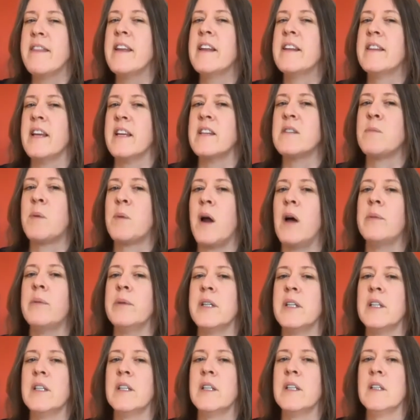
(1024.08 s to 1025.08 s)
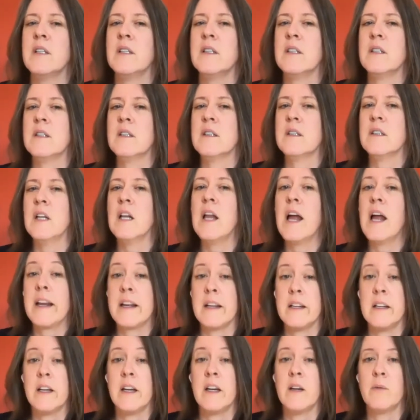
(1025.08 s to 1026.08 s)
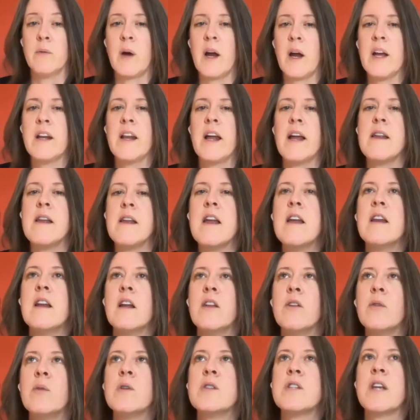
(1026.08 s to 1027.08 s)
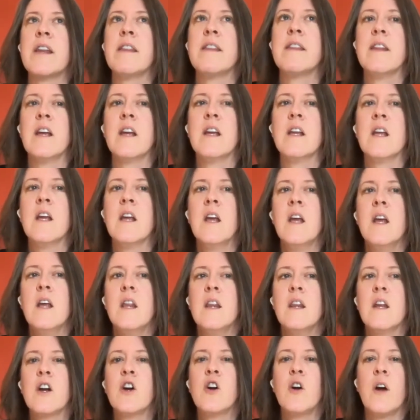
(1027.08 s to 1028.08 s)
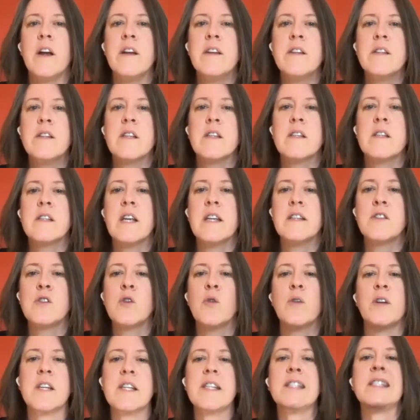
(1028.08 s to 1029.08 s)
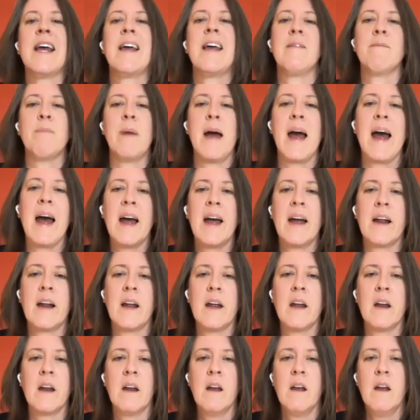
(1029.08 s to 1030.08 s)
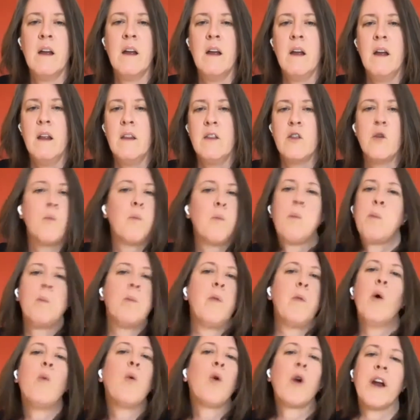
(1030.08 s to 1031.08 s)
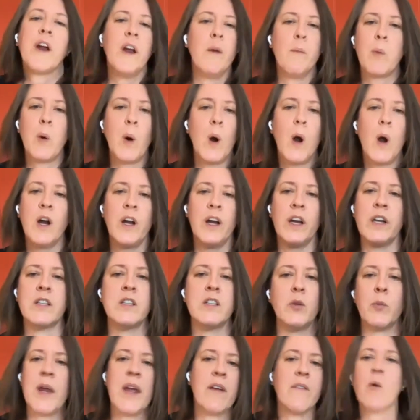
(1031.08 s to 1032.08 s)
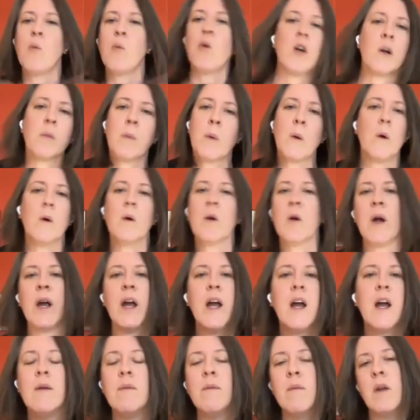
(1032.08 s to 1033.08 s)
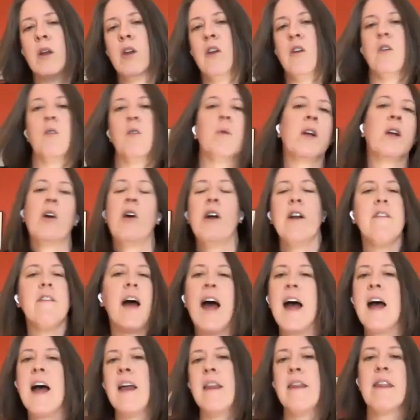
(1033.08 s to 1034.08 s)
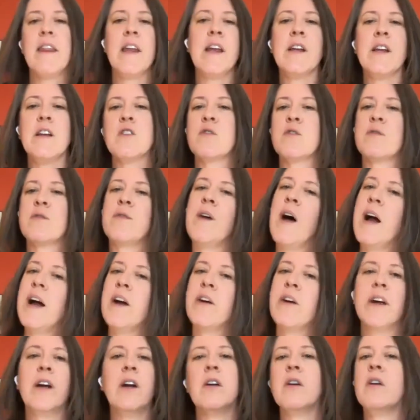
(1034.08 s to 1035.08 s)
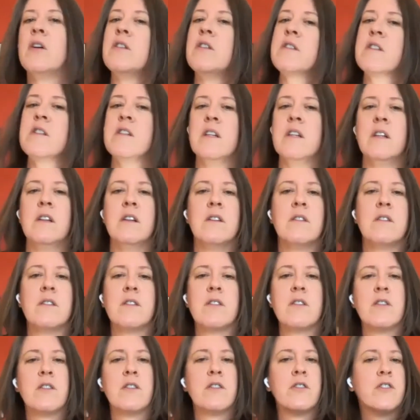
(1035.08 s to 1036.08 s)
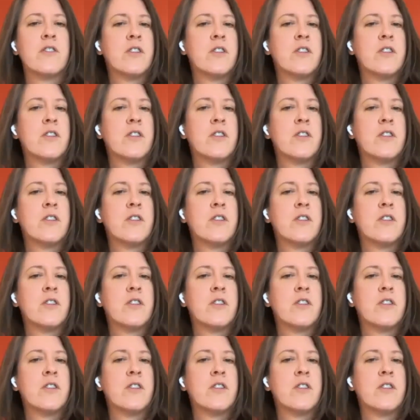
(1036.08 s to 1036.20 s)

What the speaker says: that's probably likely, right? In other words, I think the crisis has sort of set back the work in progress. So we have a work program, we kind of had things firing on all cylinders.